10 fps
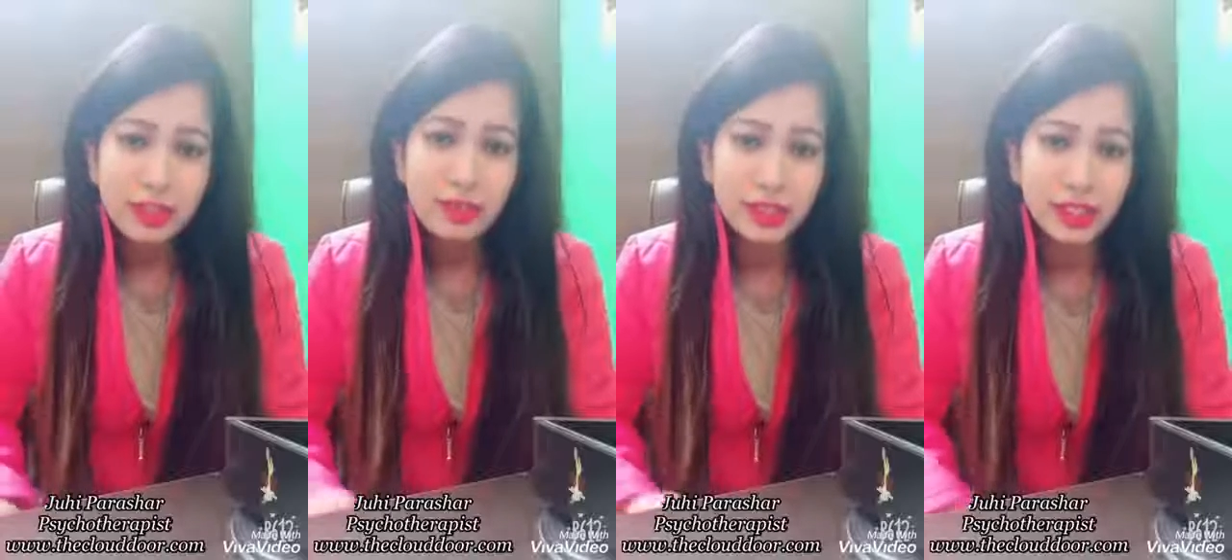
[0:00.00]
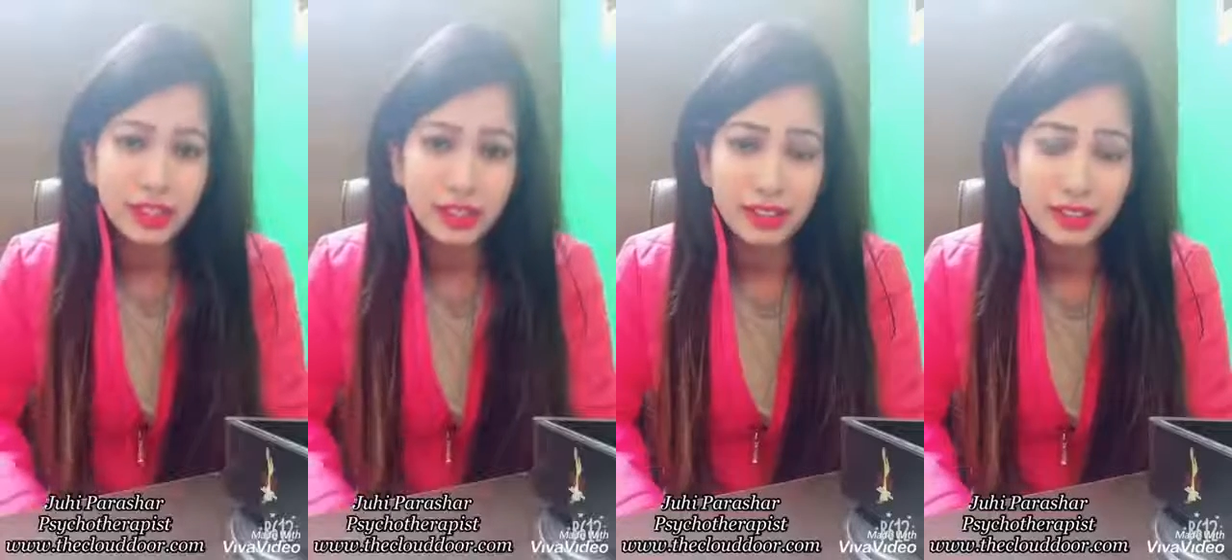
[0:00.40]
which
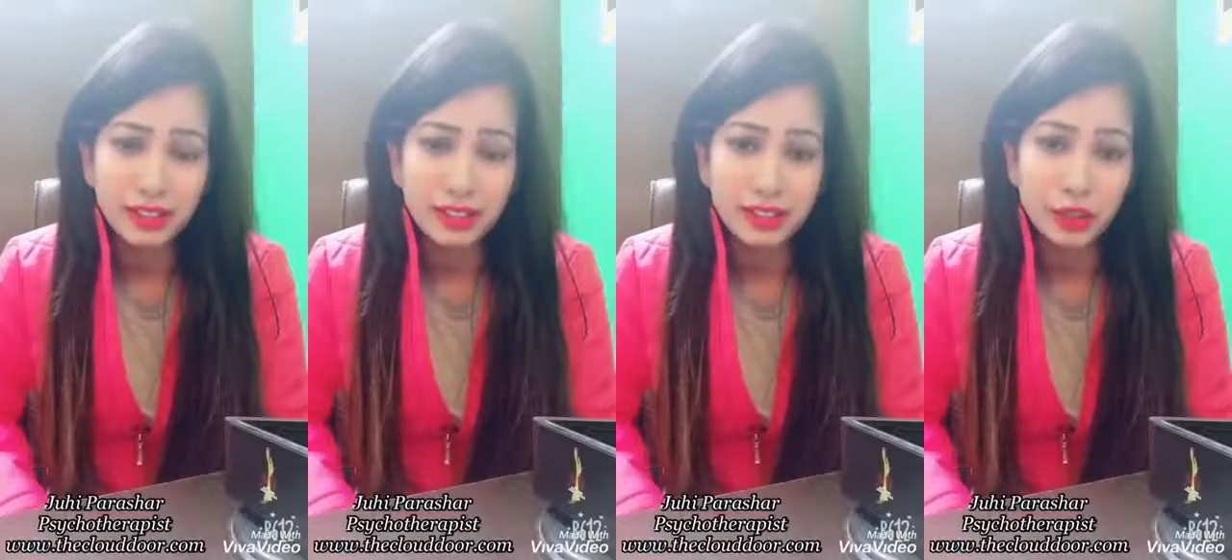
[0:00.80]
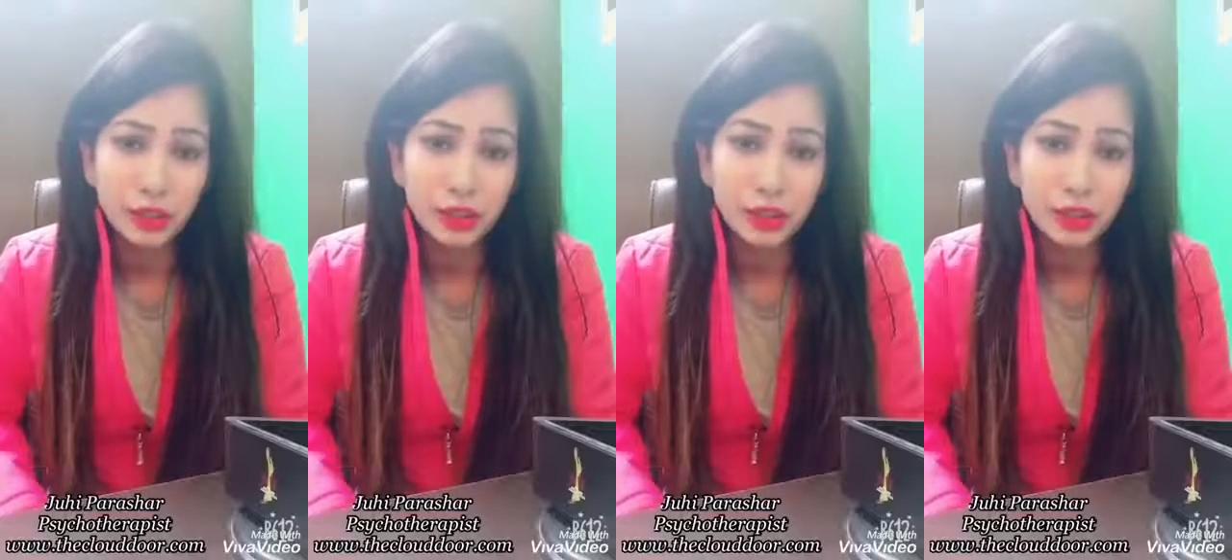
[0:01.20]
I just
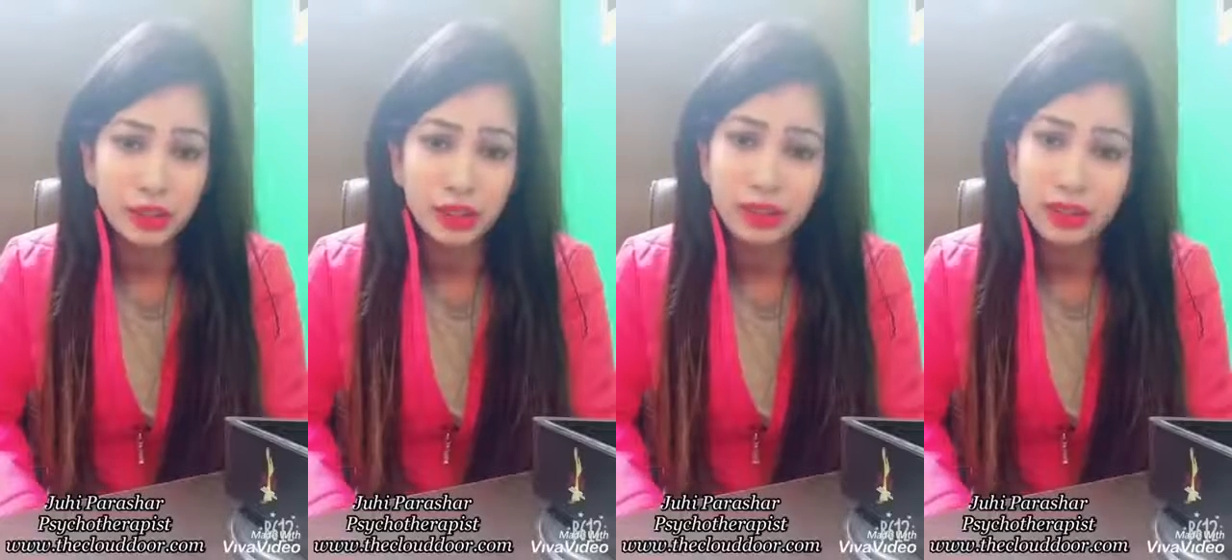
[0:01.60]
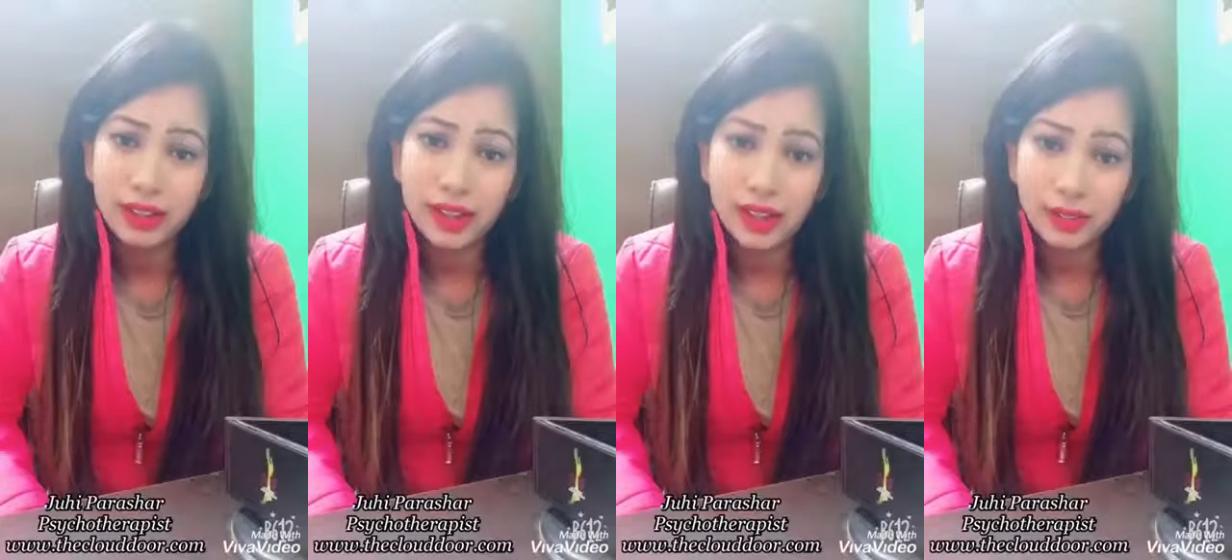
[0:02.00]
told you,
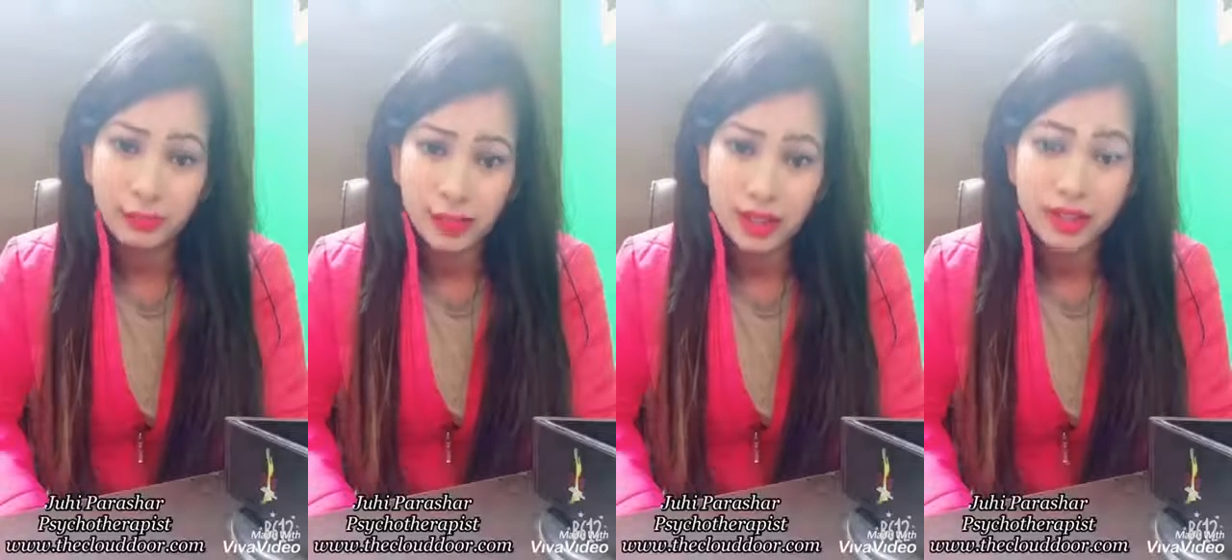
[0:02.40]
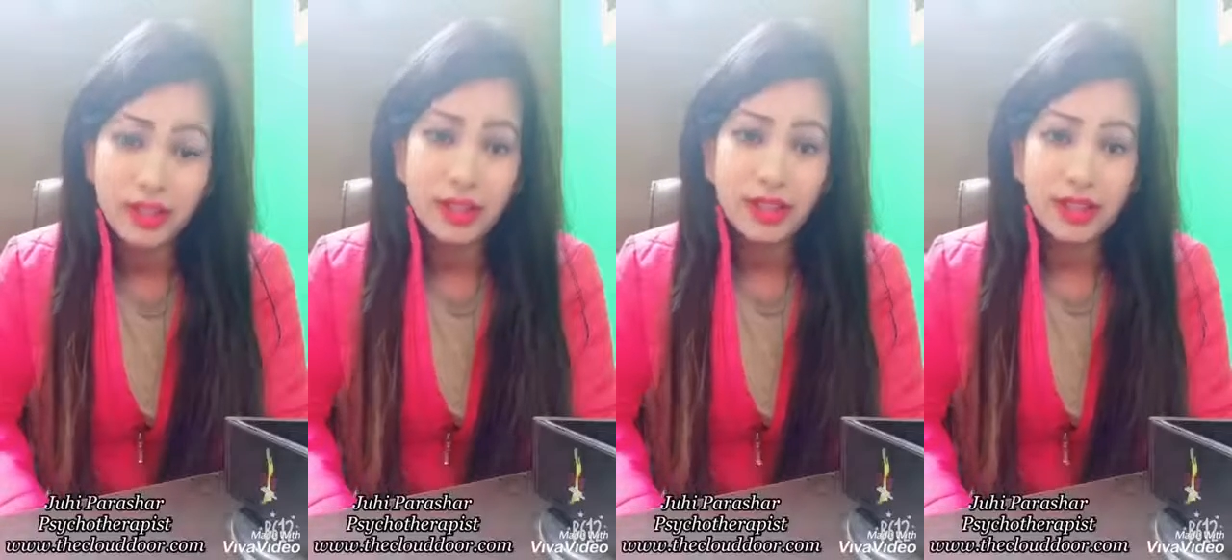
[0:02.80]
ERP,
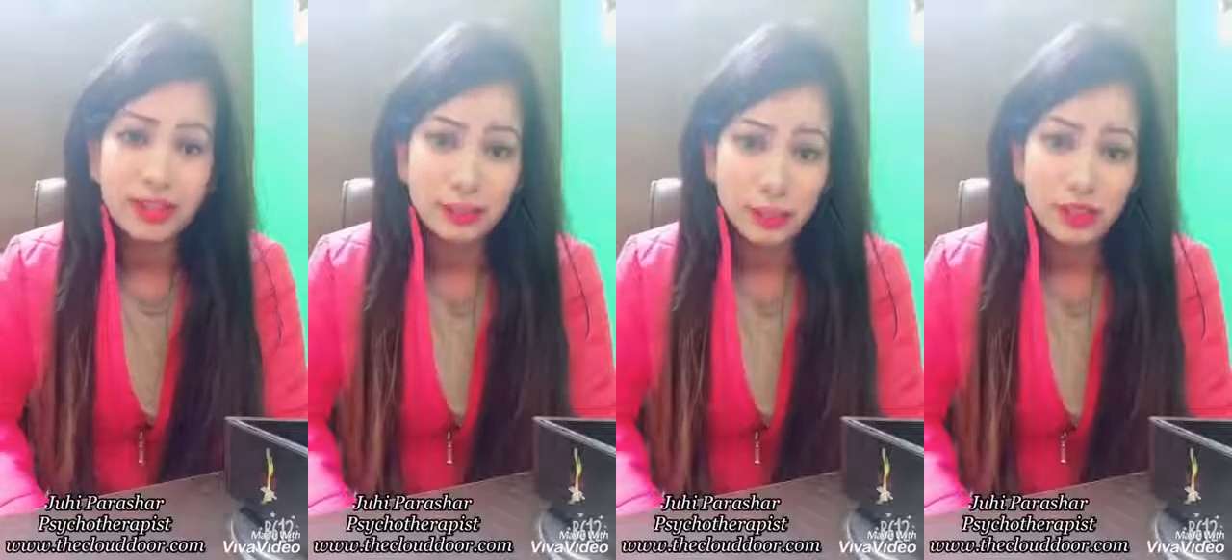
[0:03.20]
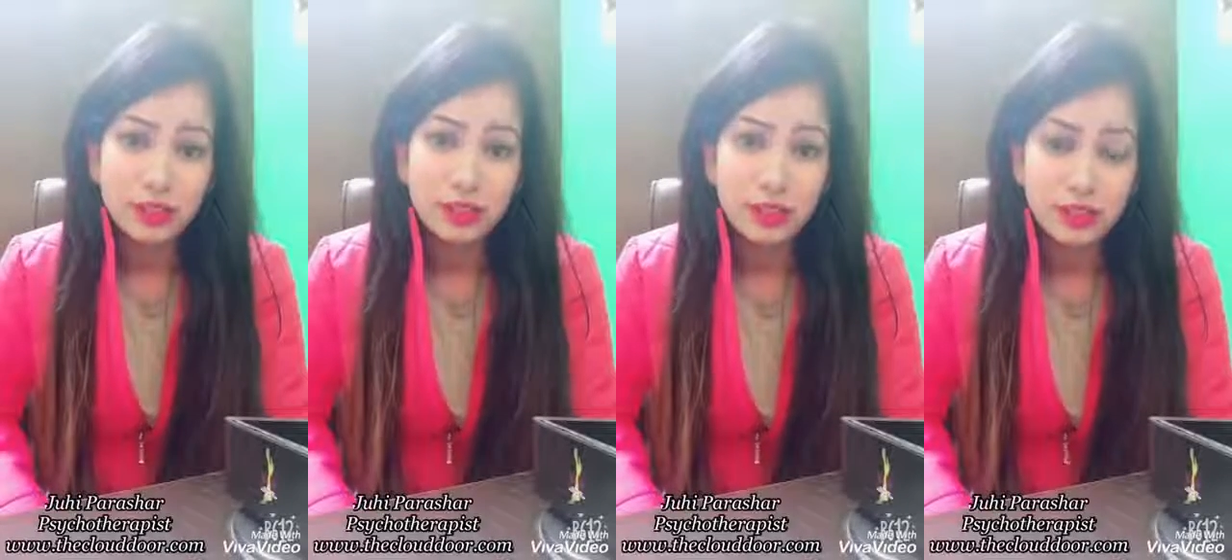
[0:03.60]
Exposure
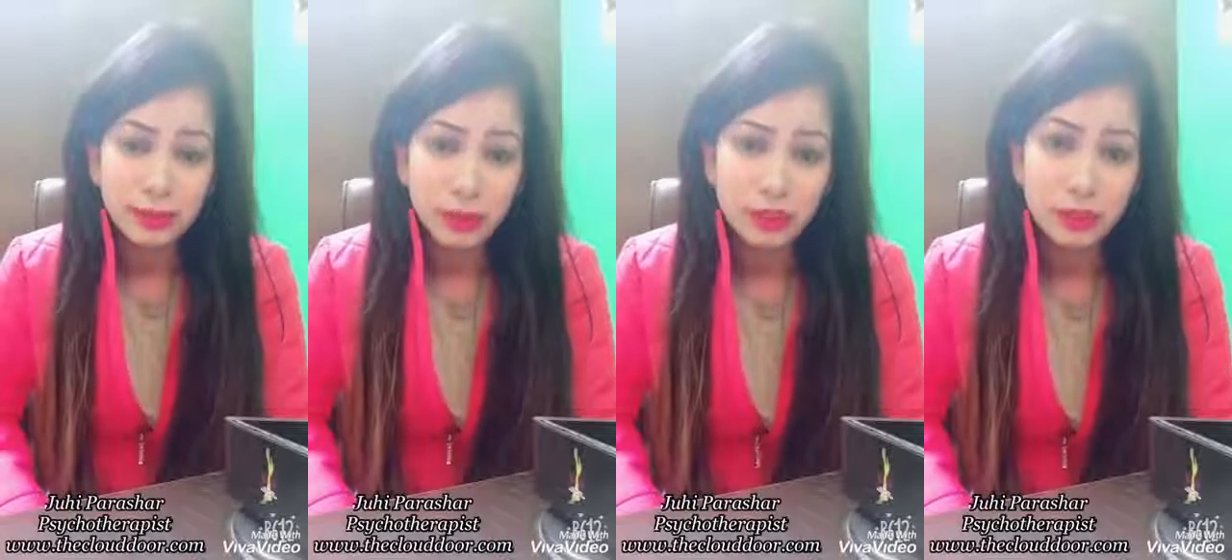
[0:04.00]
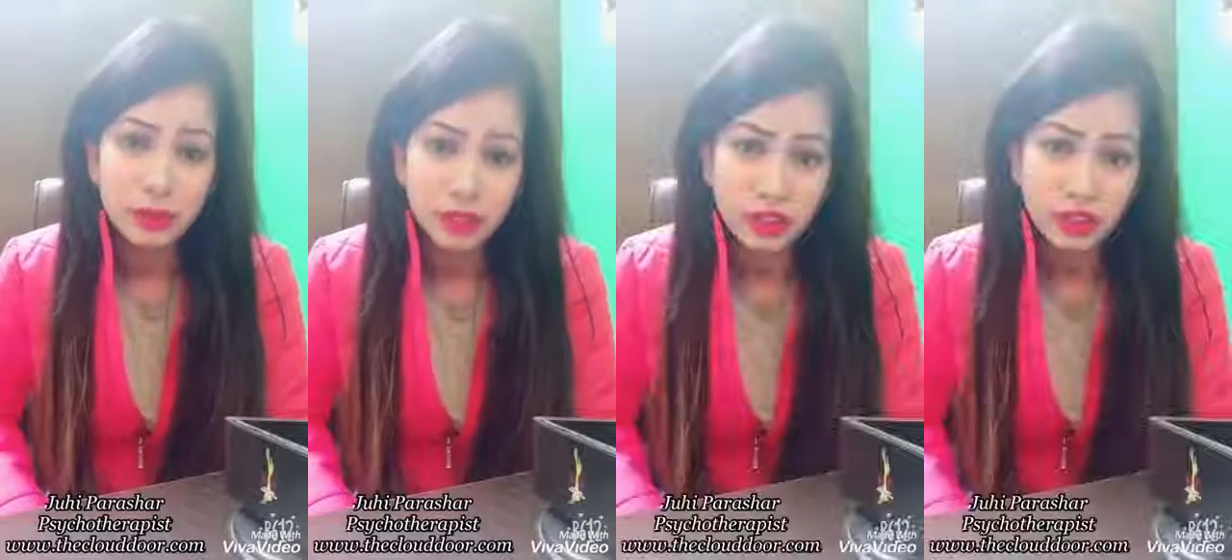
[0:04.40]
and Response
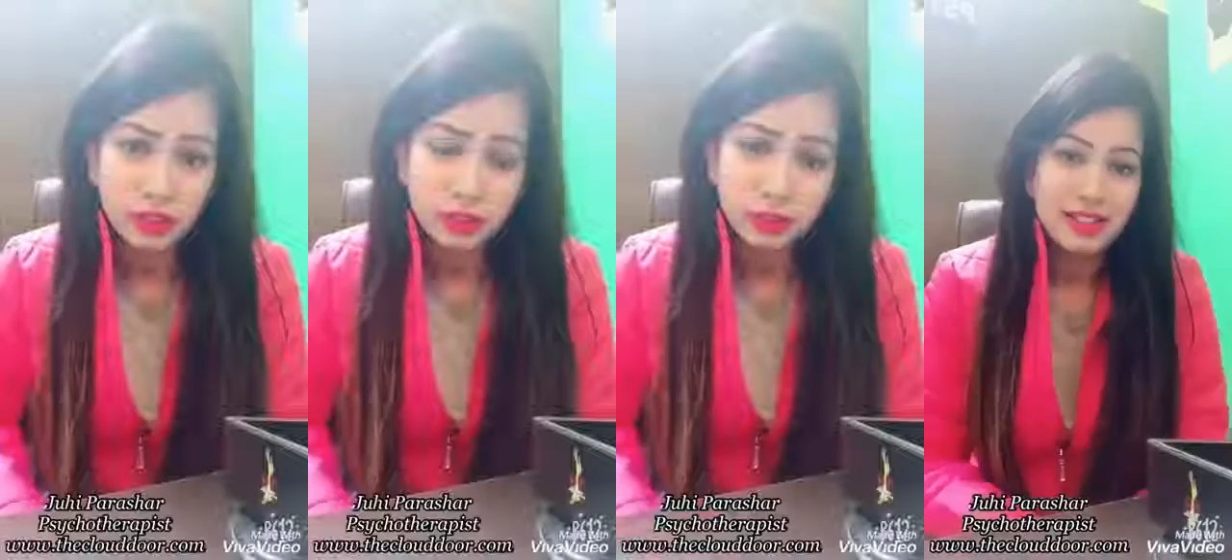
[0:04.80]
Prevention.